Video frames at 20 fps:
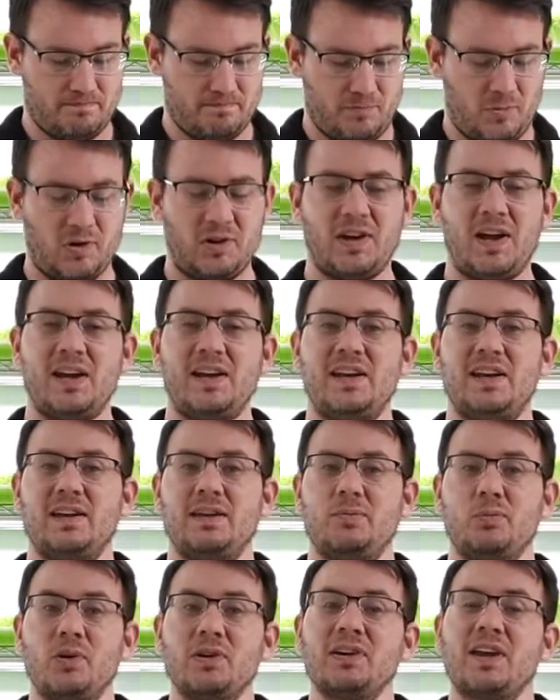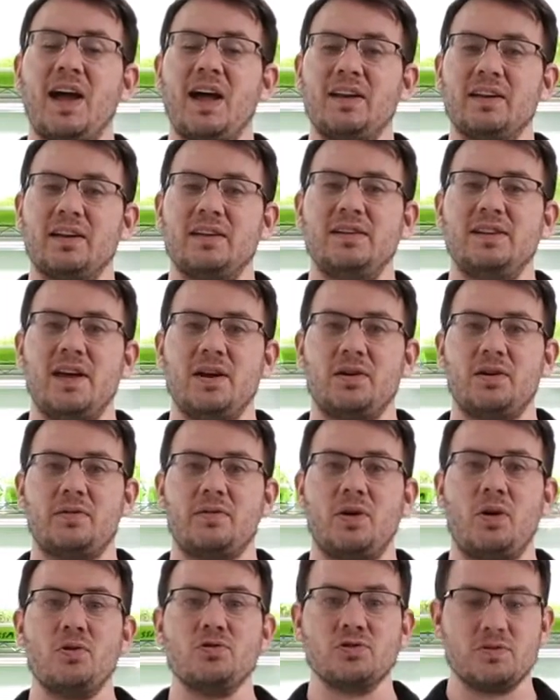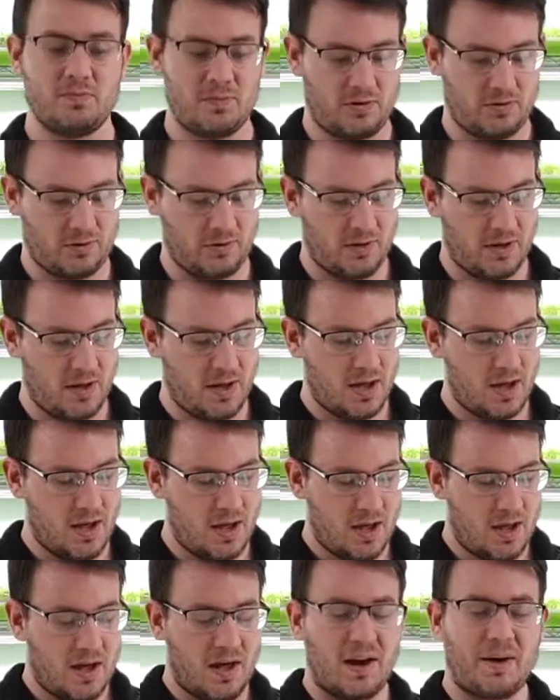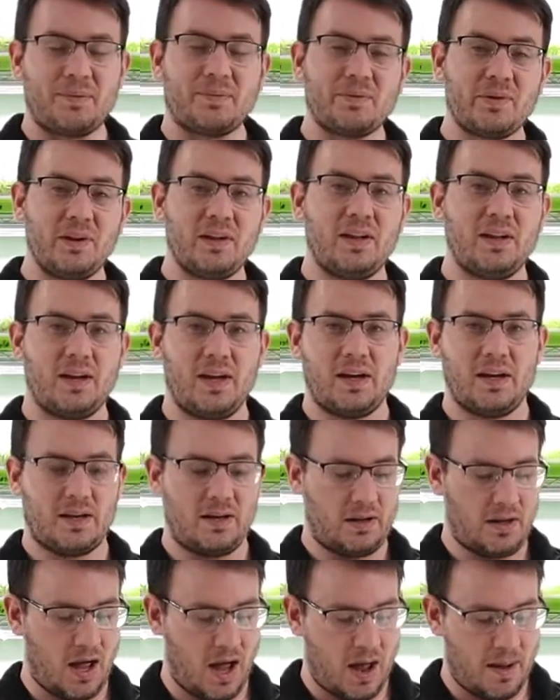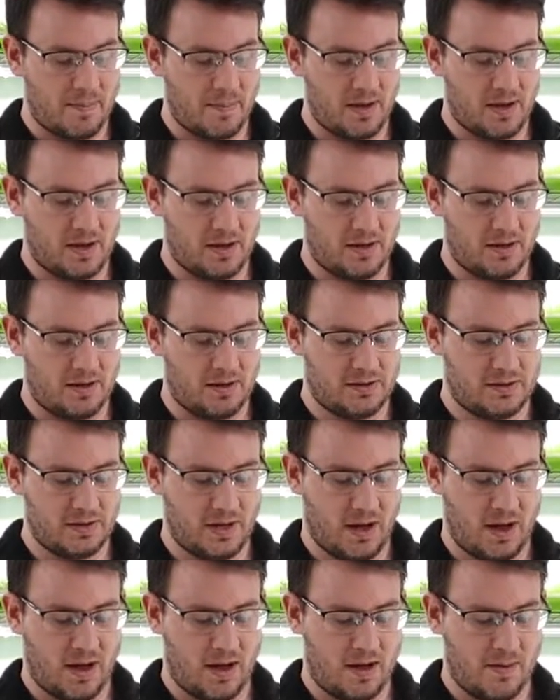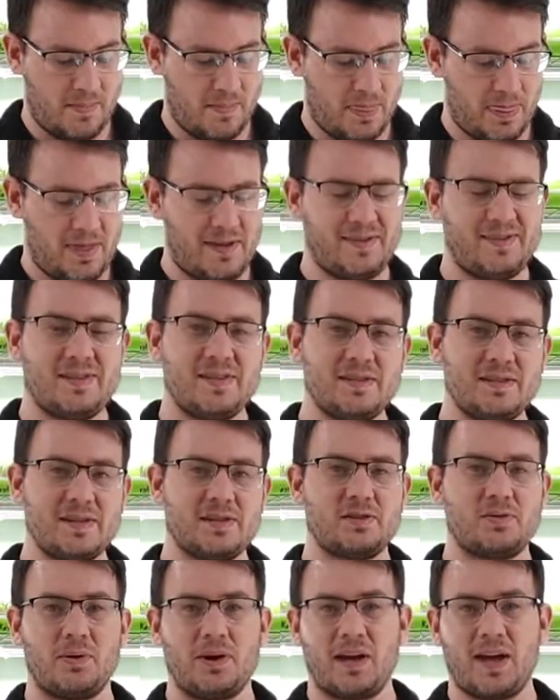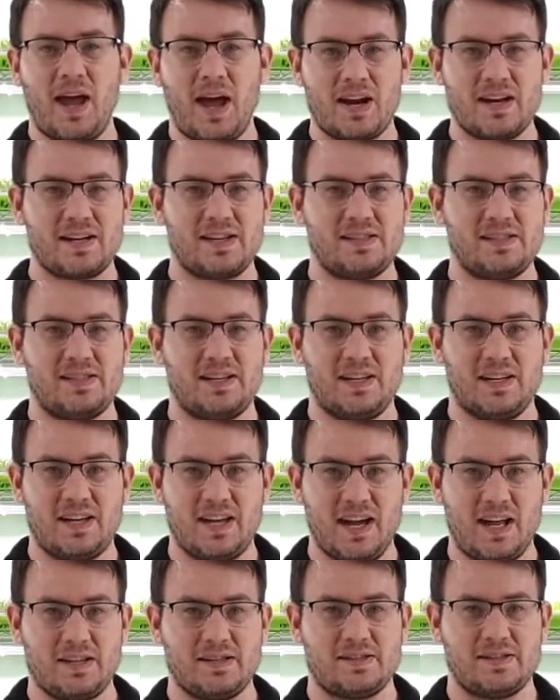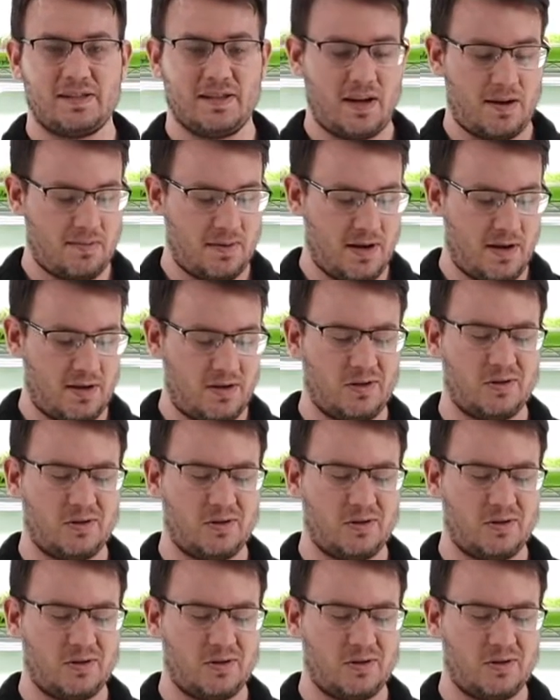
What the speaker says: container of the ocean mineral. And I really like it a lot because this is as organic as it gets. I mean,